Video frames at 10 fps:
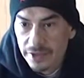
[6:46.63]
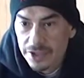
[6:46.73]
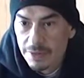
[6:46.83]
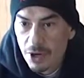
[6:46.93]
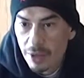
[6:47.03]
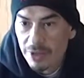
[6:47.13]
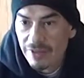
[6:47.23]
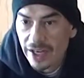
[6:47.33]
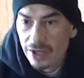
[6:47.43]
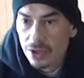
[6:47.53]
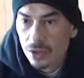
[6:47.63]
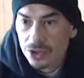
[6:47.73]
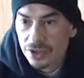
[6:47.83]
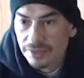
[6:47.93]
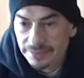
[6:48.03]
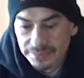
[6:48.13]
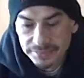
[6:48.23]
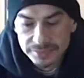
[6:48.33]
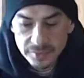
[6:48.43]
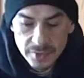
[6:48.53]
Department of Agriculture.
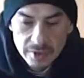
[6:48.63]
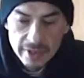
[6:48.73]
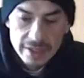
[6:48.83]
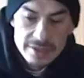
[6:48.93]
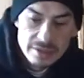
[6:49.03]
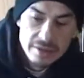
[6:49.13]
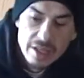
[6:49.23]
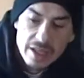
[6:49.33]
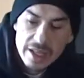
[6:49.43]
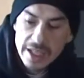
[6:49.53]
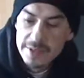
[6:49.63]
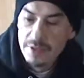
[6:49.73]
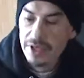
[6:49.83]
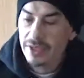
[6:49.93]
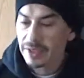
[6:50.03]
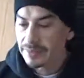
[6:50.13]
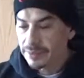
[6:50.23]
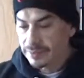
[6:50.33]
Okay, so that's pretty good.